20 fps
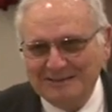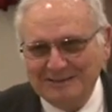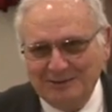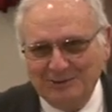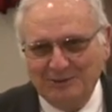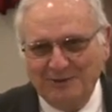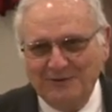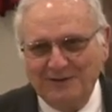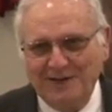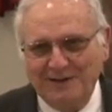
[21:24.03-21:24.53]

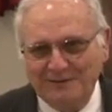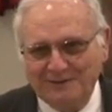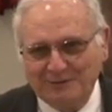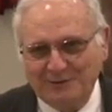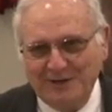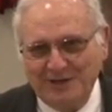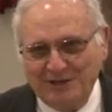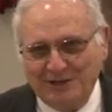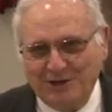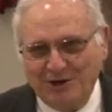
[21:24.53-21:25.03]
you know the difference
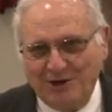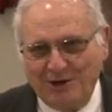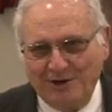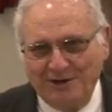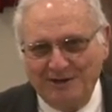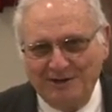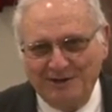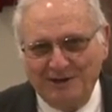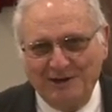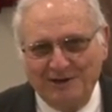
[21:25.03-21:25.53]
between
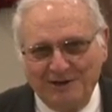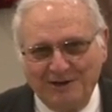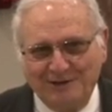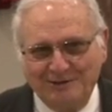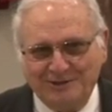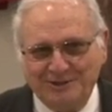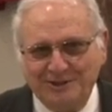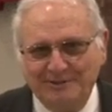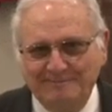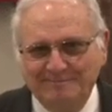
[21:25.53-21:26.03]
carn and dirt,
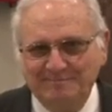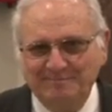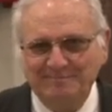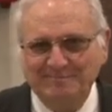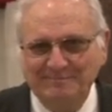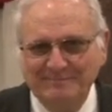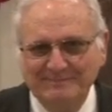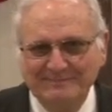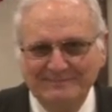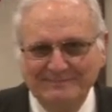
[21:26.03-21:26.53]
don't you?
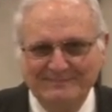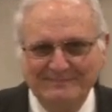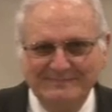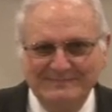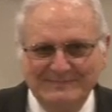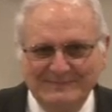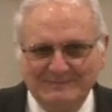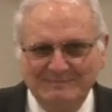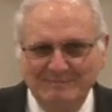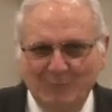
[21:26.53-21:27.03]

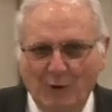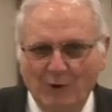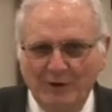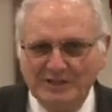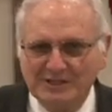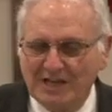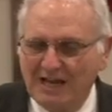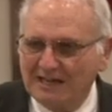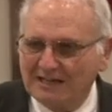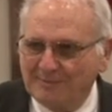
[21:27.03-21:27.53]

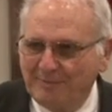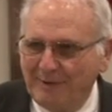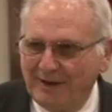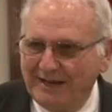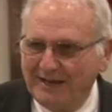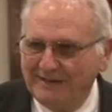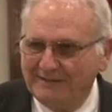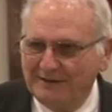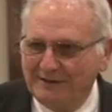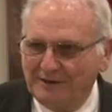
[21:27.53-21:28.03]
Boys like to
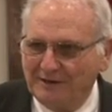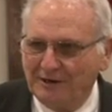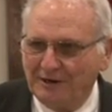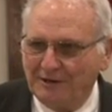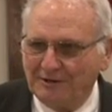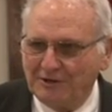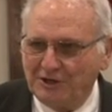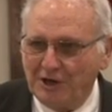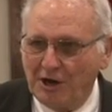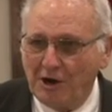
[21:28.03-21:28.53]
play in the
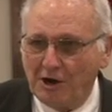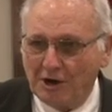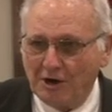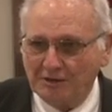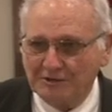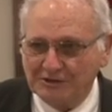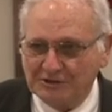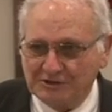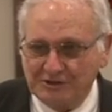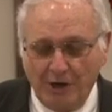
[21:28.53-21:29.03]
dirt.
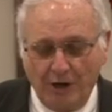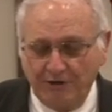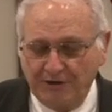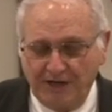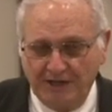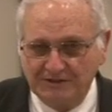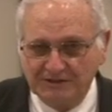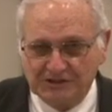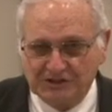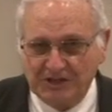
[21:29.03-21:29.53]
Carns,
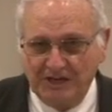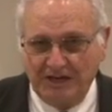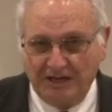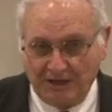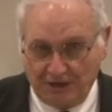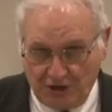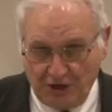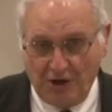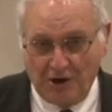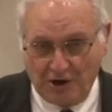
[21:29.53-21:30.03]
dirt doesn't
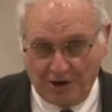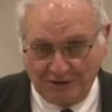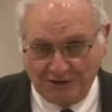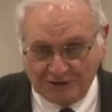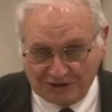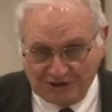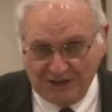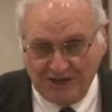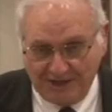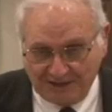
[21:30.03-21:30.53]
stink,
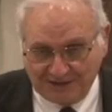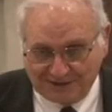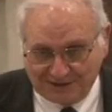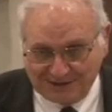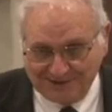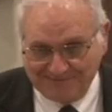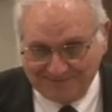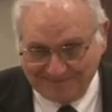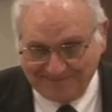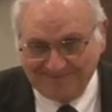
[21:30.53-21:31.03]
carn
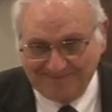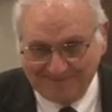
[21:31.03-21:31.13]
stinks.